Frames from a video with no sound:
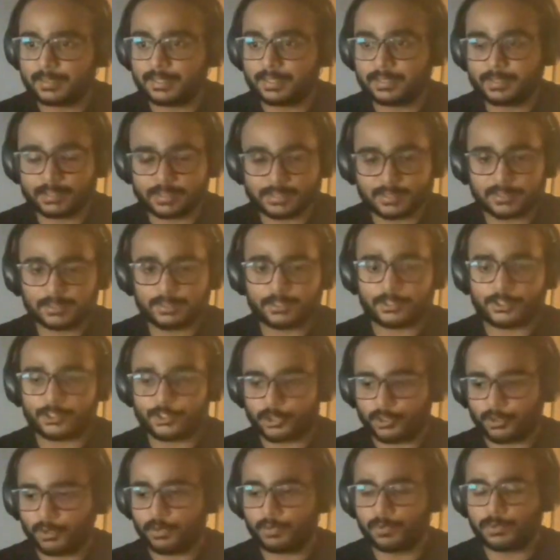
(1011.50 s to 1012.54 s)
They just
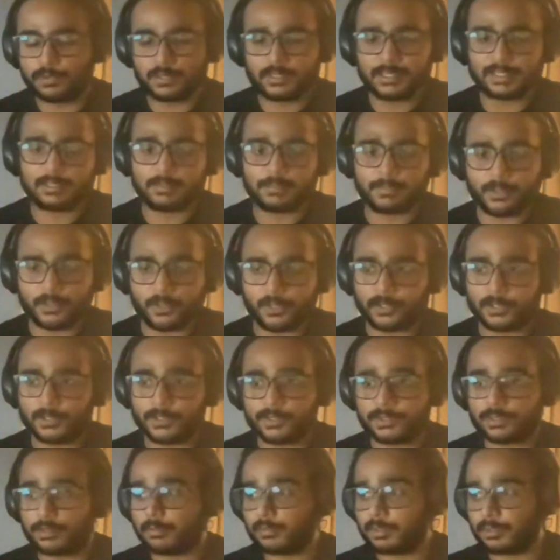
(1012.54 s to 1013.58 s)
show that the
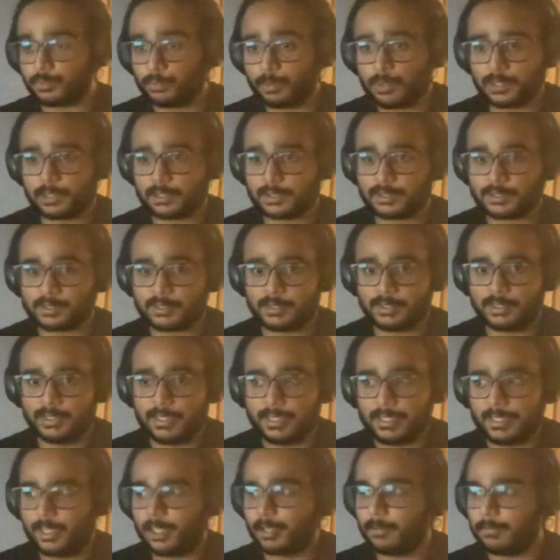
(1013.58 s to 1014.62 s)
product or service works,
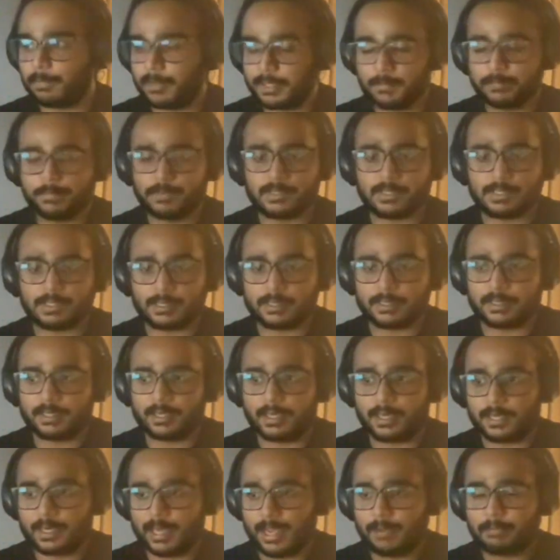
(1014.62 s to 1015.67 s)
and people
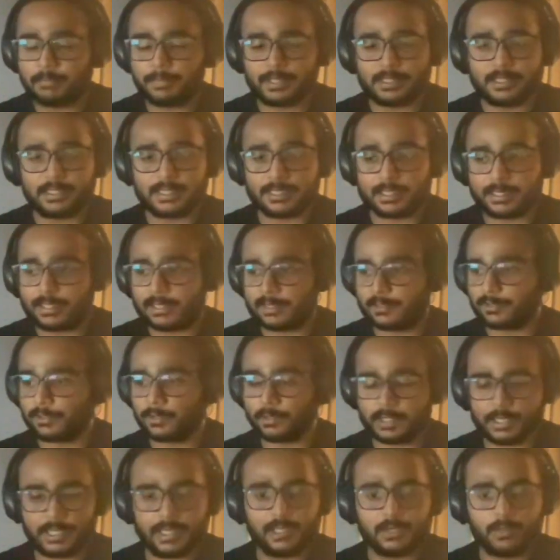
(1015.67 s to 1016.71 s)
are happy that yes,
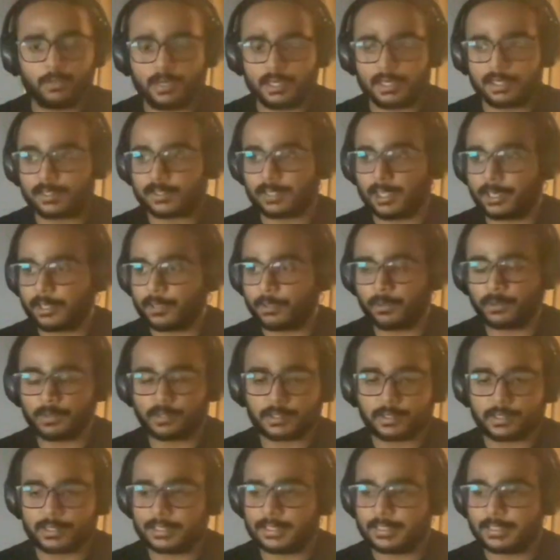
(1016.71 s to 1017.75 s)
okay, it works. I
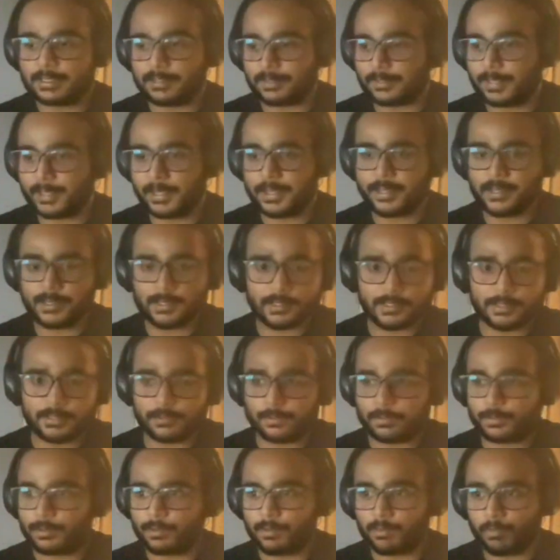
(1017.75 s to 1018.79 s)
don't really care
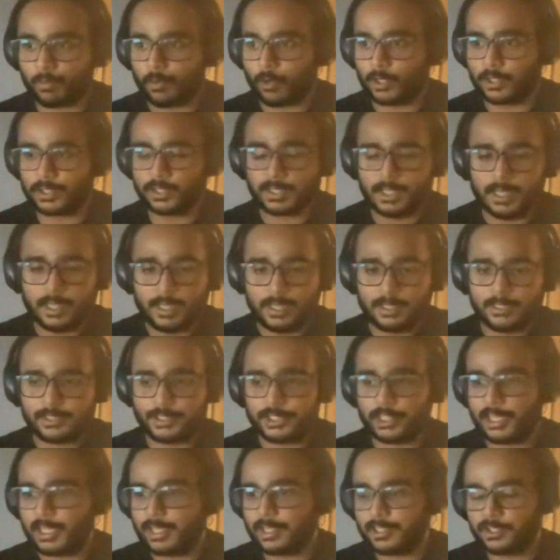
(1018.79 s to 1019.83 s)
what
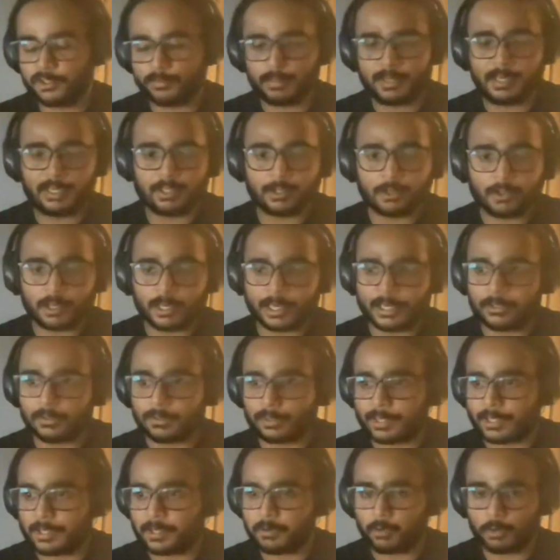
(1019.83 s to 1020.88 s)
chain it's built on. I
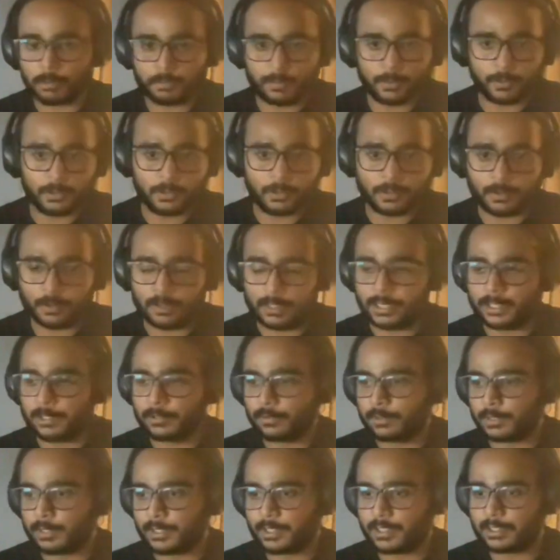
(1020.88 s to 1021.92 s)
don't care what protocol.
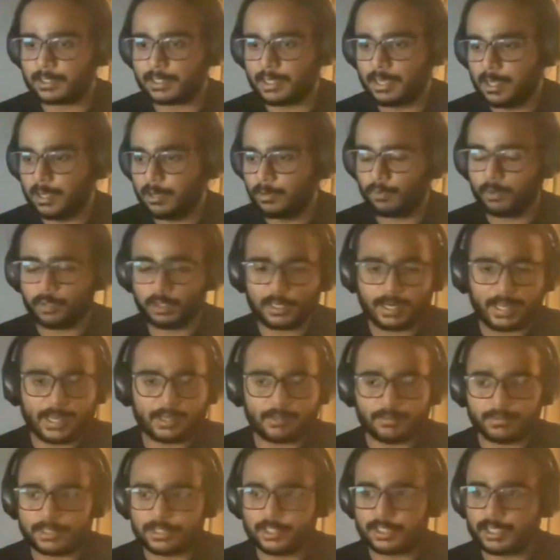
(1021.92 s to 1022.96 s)
I don't care what
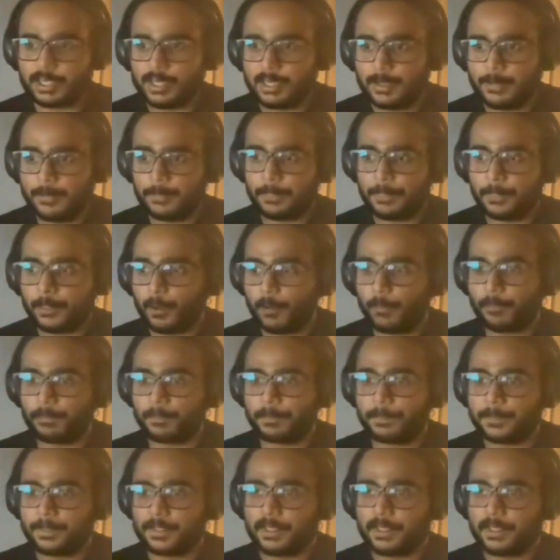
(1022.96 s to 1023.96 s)
language. No,